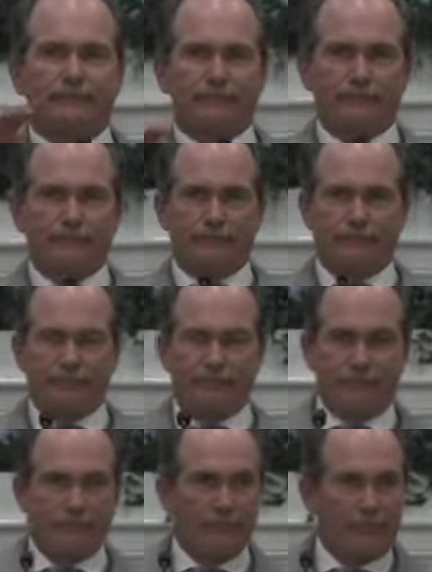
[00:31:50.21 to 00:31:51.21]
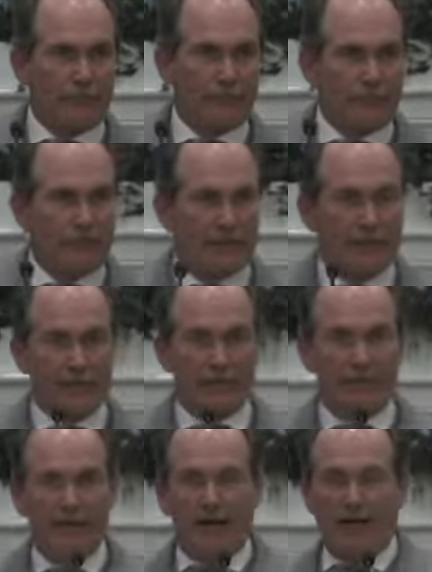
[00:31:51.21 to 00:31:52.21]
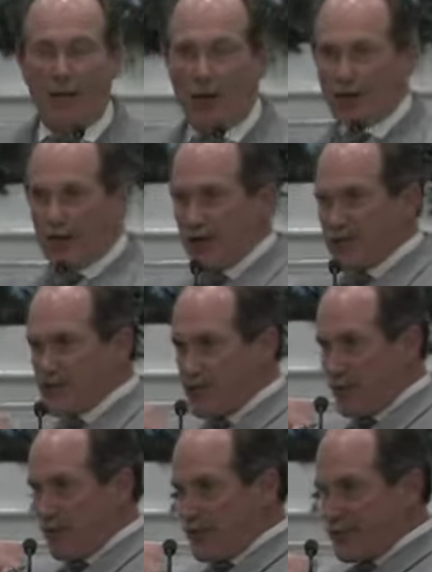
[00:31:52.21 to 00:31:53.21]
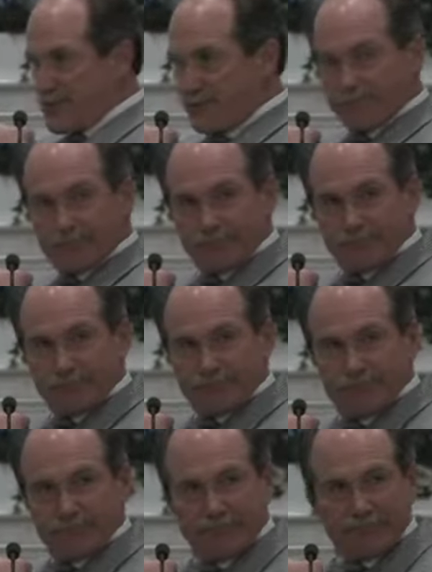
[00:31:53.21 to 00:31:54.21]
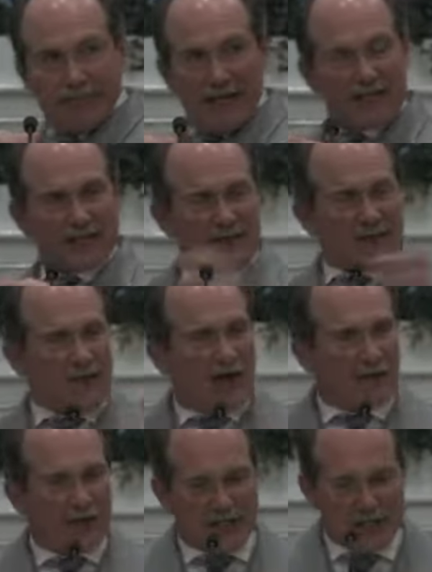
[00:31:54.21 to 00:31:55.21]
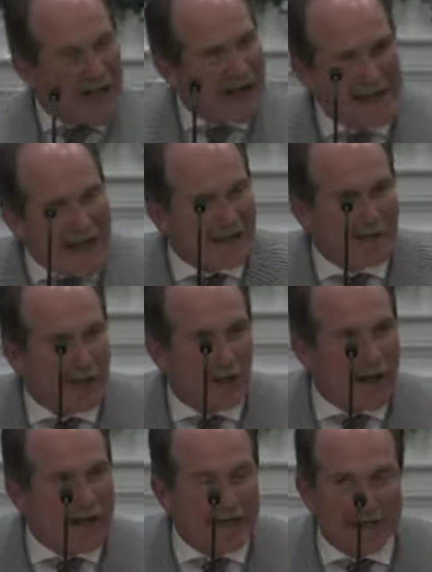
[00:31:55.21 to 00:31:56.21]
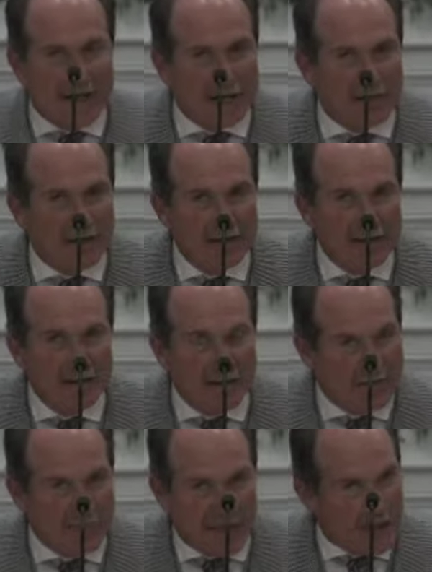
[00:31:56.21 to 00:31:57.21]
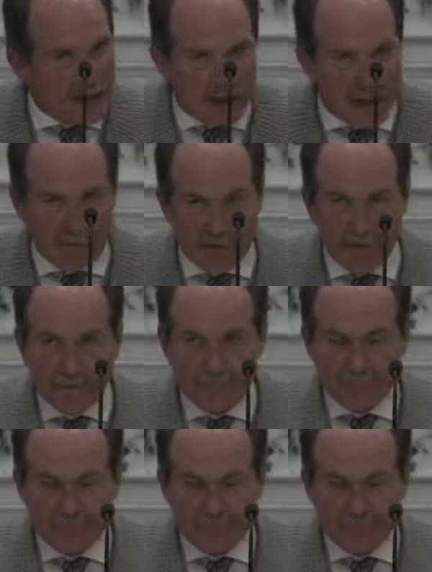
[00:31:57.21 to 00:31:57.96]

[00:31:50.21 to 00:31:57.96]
Amen. And I'm on a collision course. Now listen to this contradiction. I got to go. I didn't aim to, to get hung up here.